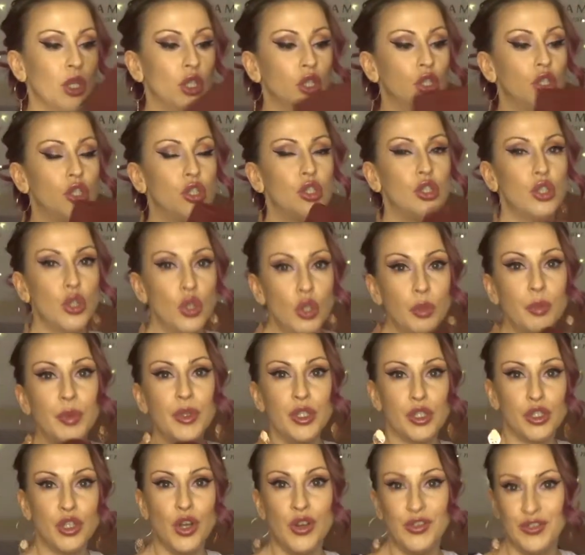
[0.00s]

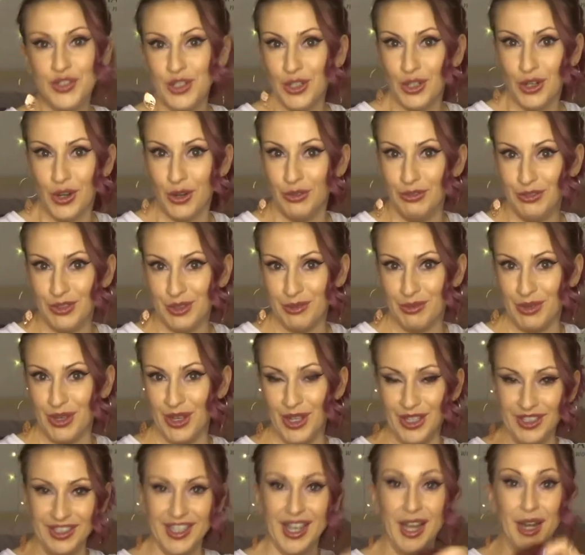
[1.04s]
super soft and
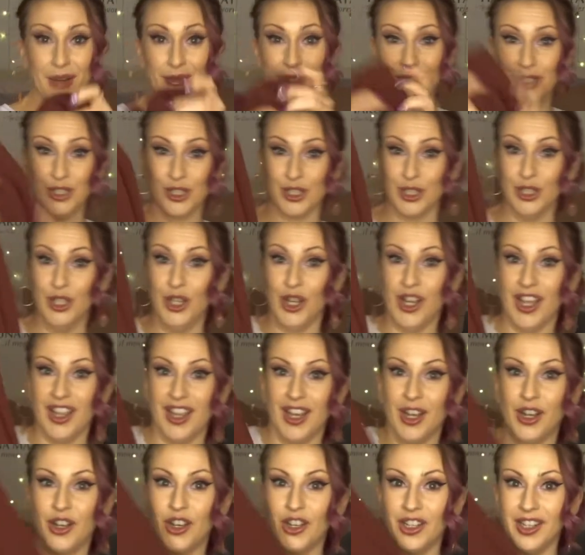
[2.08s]
comfortable, and I mean, just look at
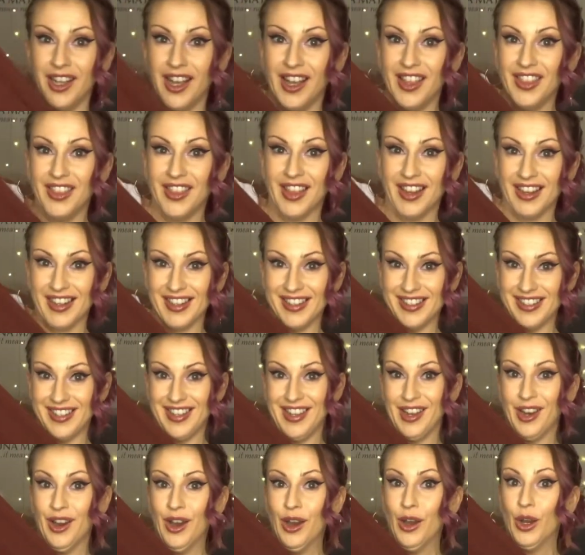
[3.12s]
that colour, that is
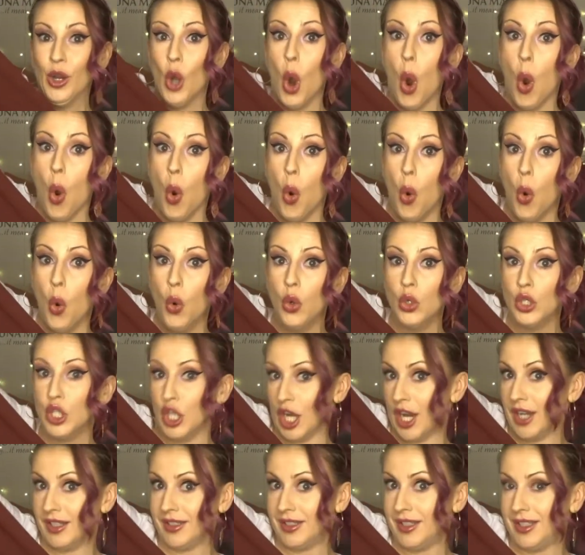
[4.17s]

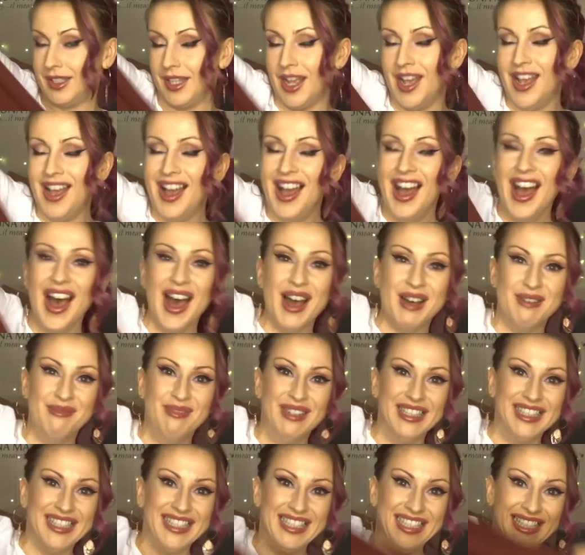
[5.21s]
gorgeous.
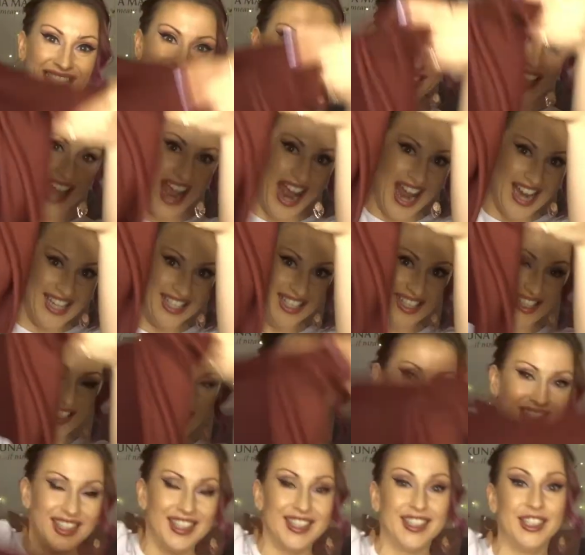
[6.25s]
So
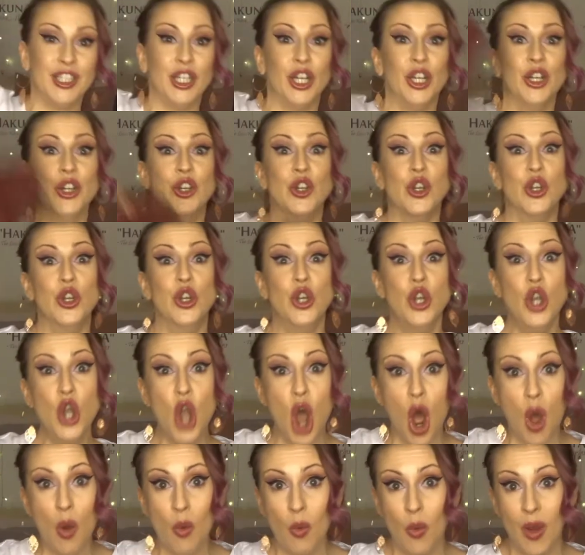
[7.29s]
yes,
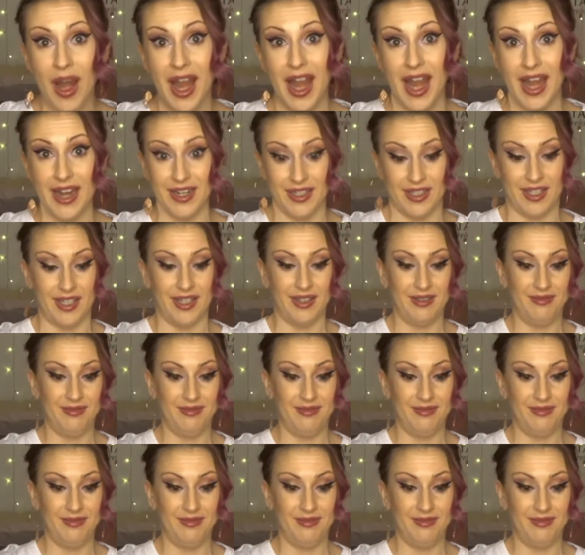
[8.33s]
cannot wait